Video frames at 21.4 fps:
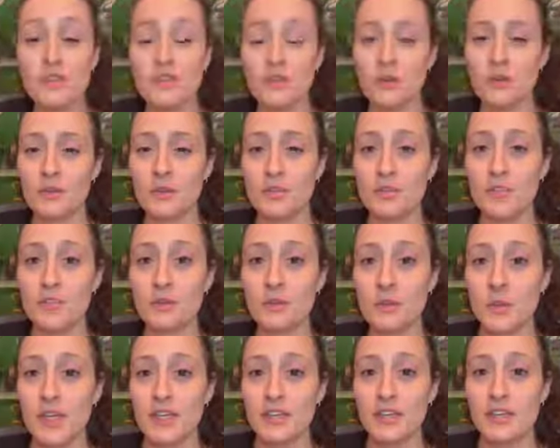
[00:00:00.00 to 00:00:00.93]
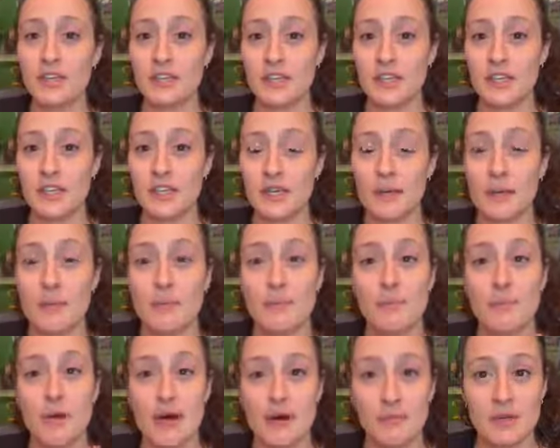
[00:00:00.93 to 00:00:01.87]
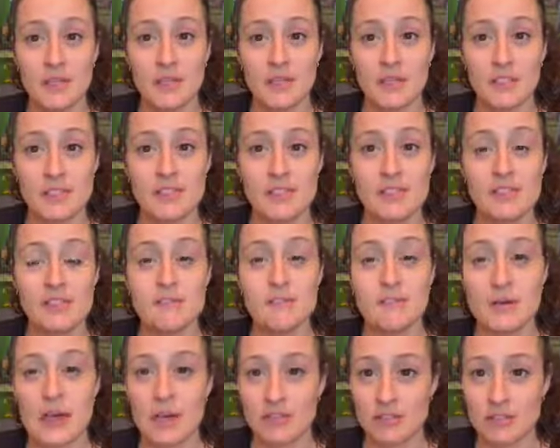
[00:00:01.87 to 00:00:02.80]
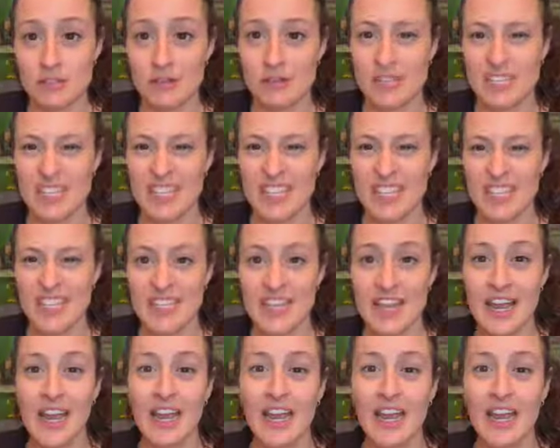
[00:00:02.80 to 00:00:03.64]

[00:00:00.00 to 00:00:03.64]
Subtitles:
The only thing with the Mama's bath salts is